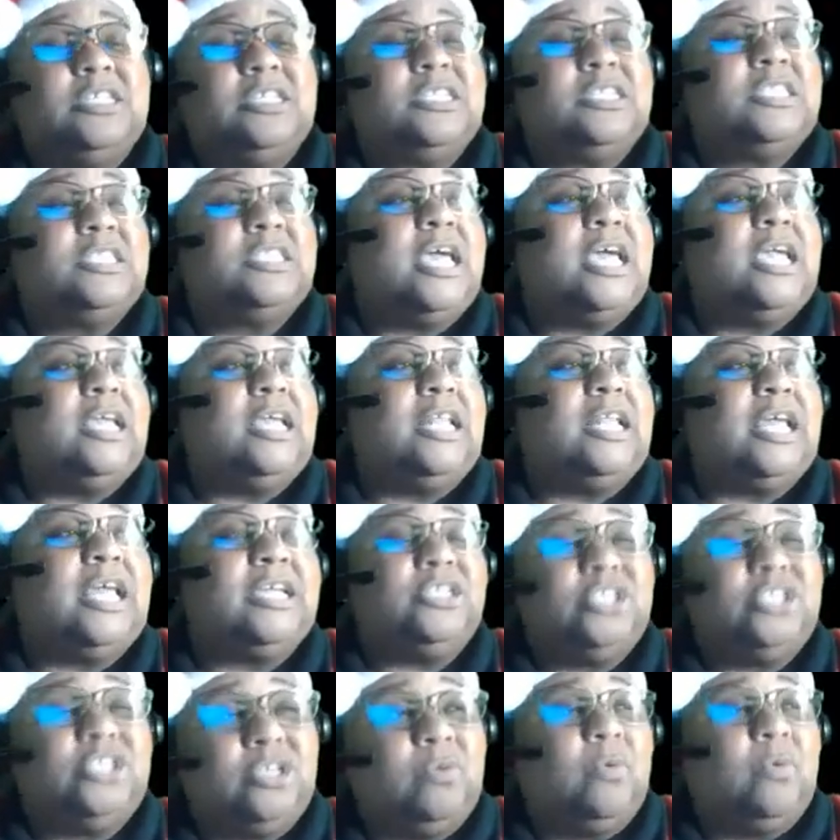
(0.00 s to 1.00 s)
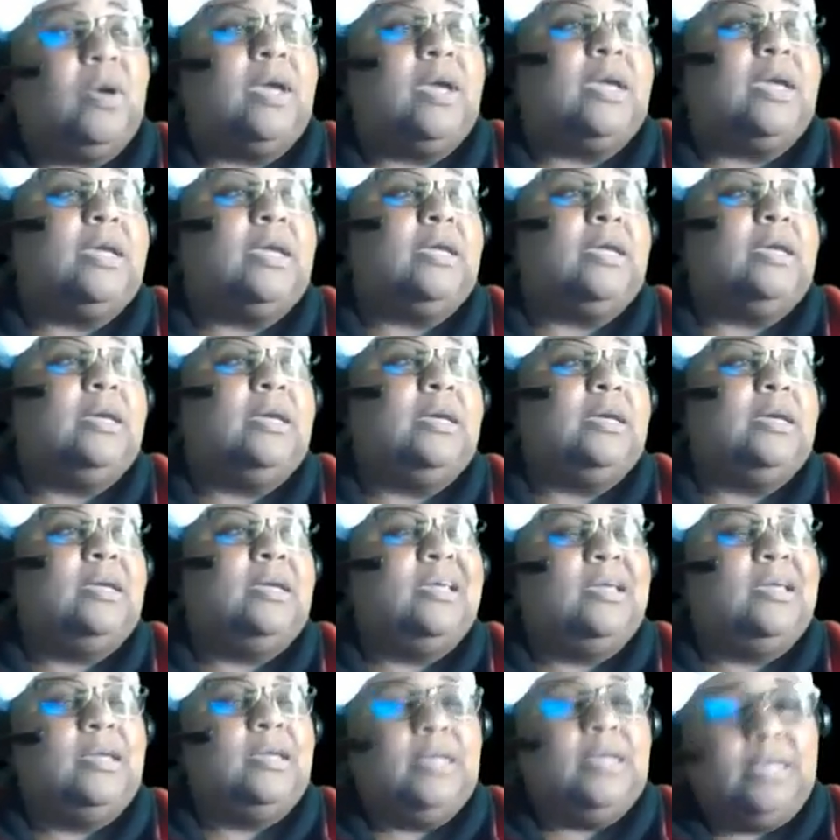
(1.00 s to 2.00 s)
this thing like a chicken wing.
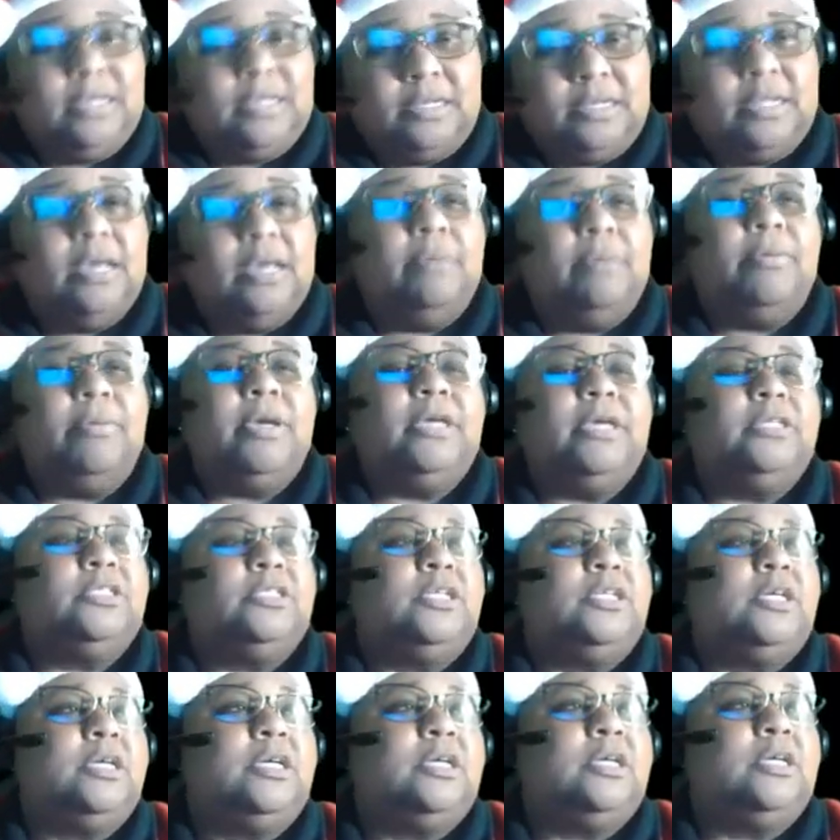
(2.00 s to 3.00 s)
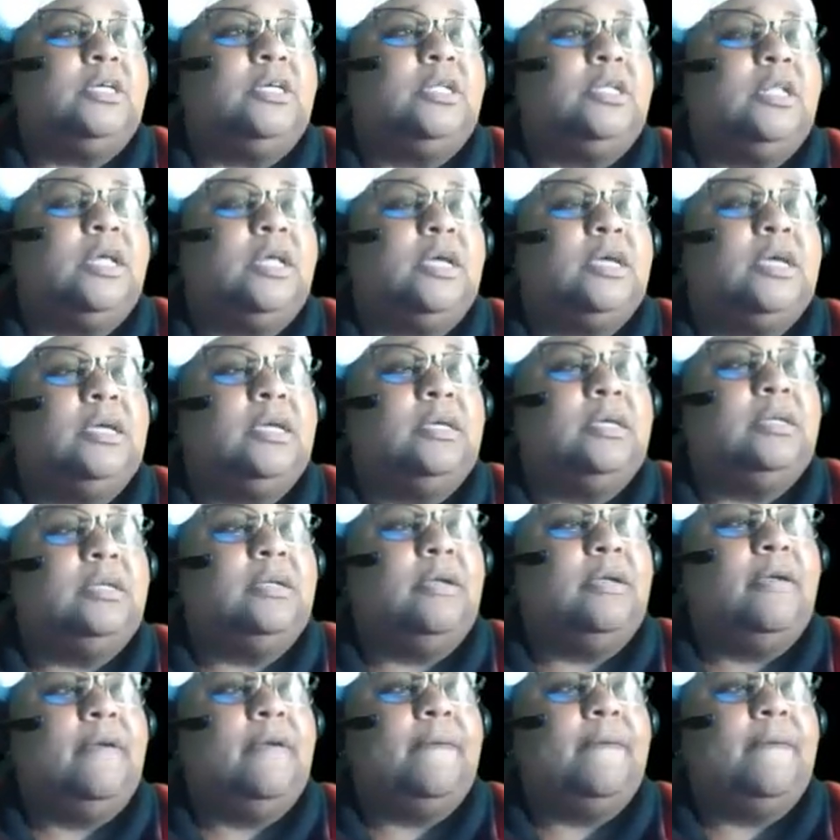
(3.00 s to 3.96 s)
Eat that baby chicken wing.